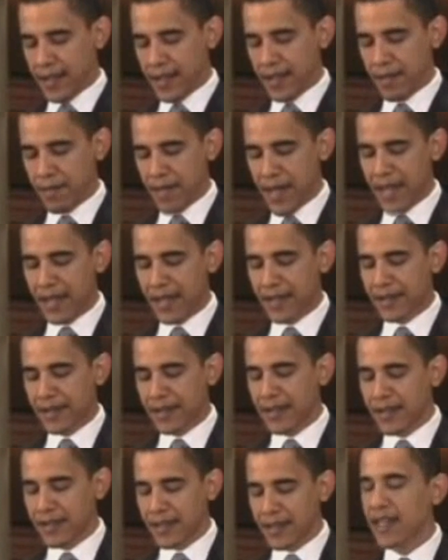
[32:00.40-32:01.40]
make
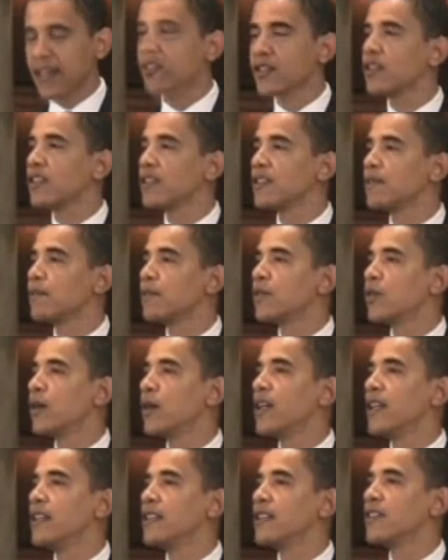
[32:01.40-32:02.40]
distinctions
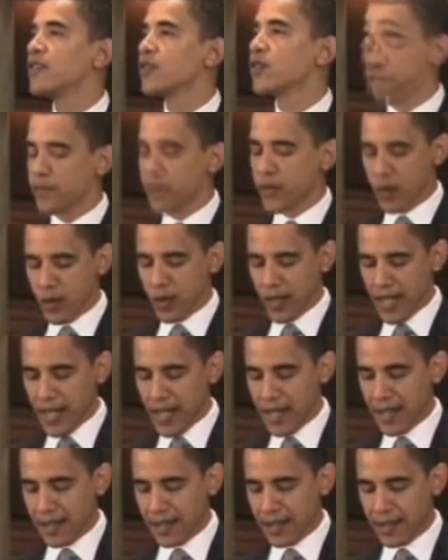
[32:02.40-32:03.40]
between scriptural
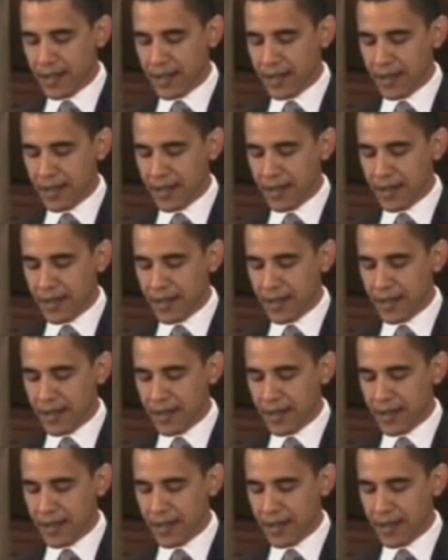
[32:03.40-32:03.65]
edicts,